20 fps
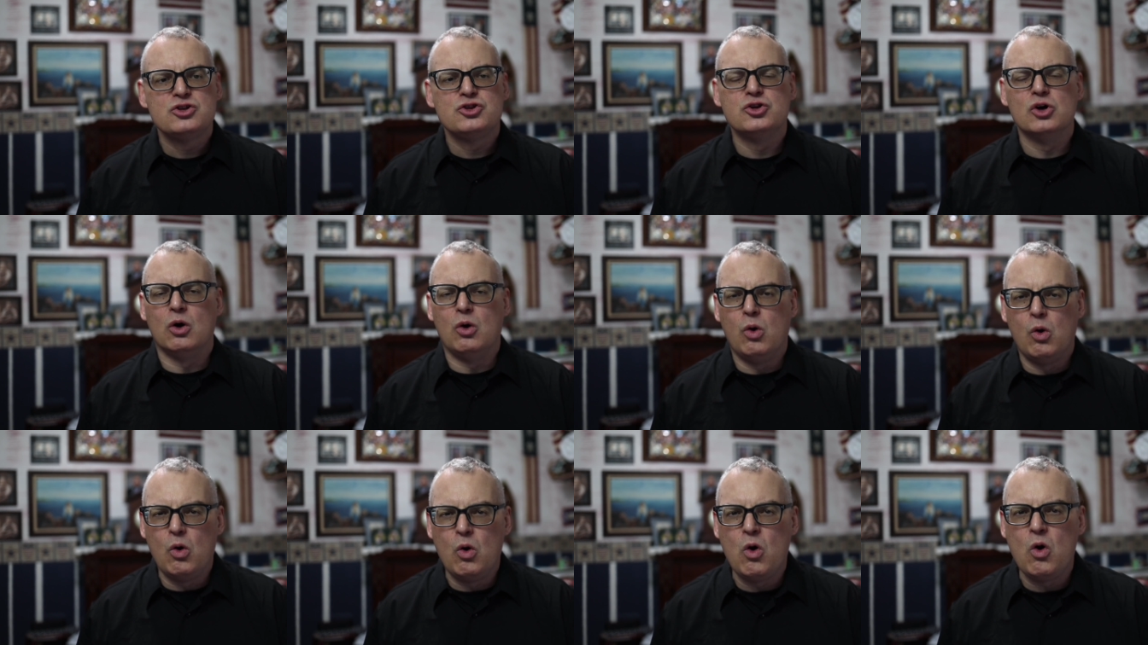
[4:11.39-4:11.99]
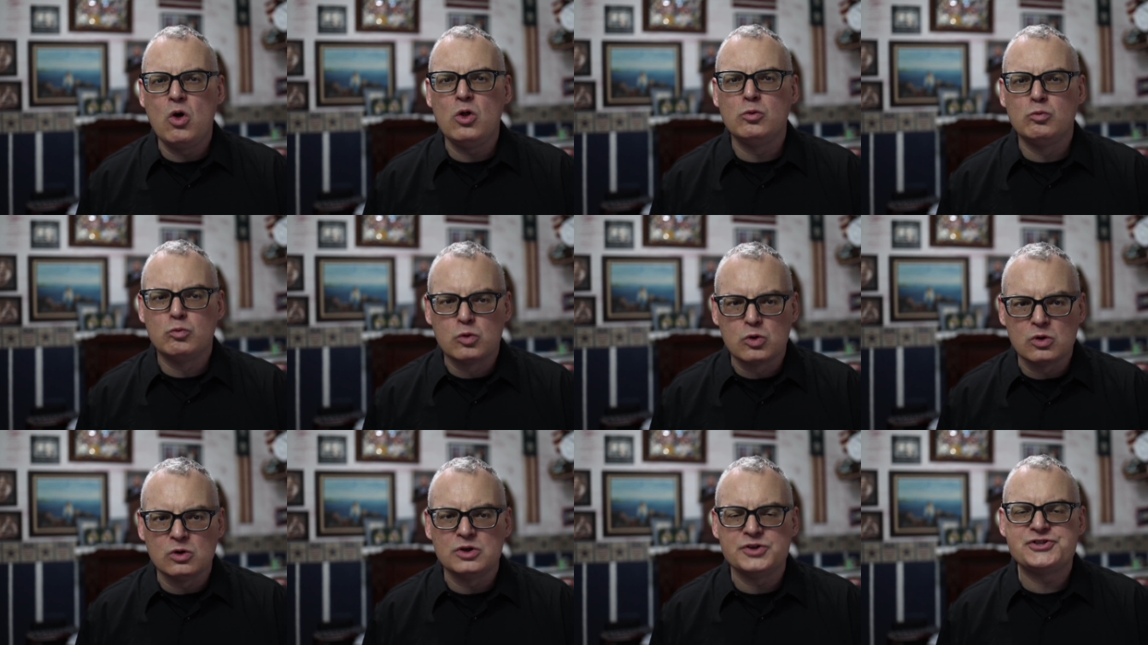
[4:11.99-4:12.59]
The whole
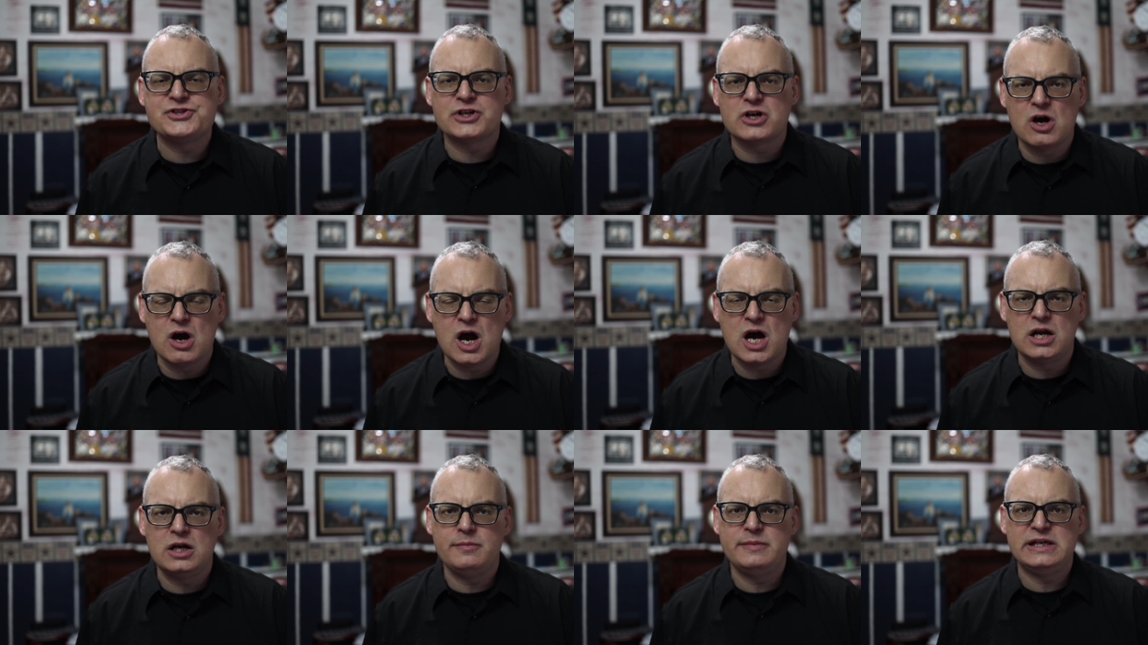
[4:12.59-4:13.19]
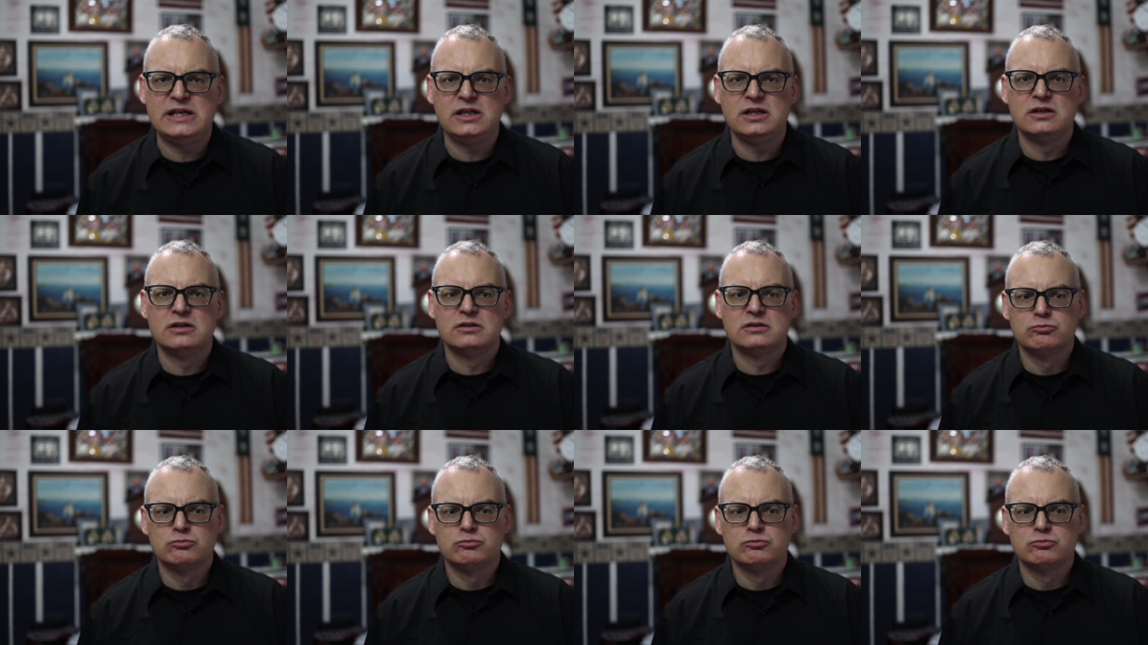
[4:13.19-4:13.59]
world's economy